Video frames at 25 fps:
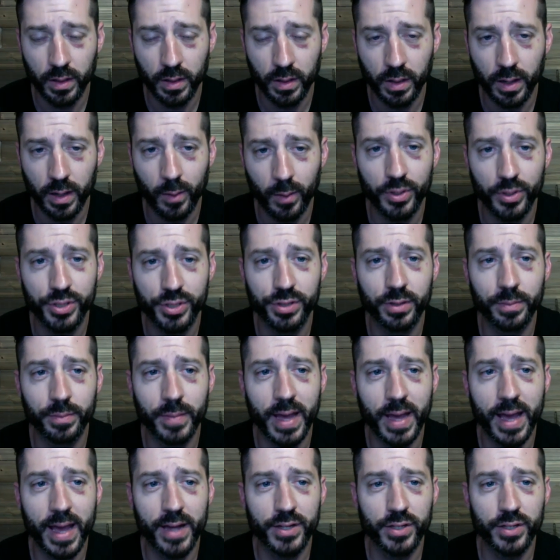I want you to
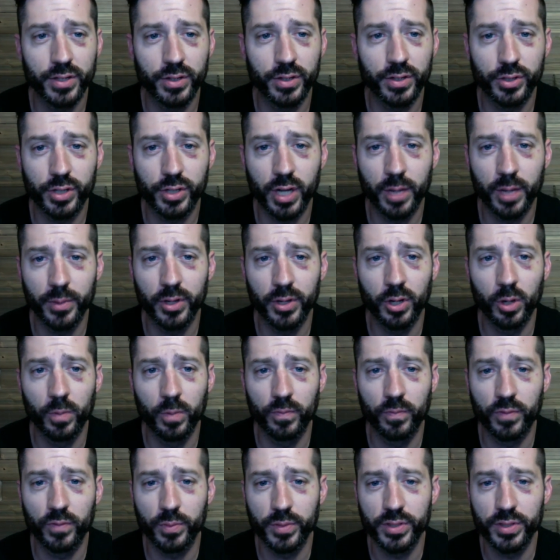imagine you're coming
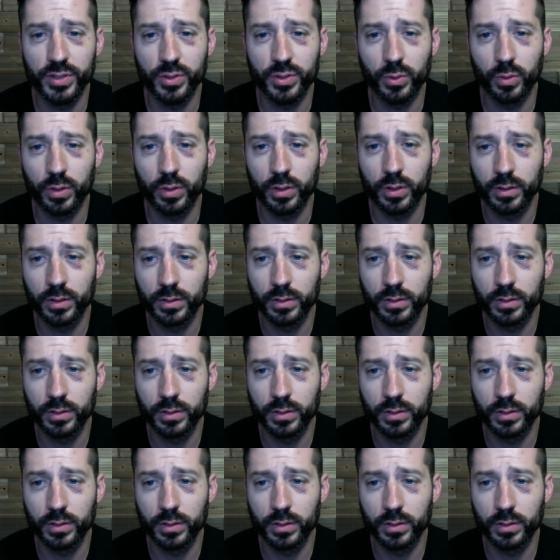home from the store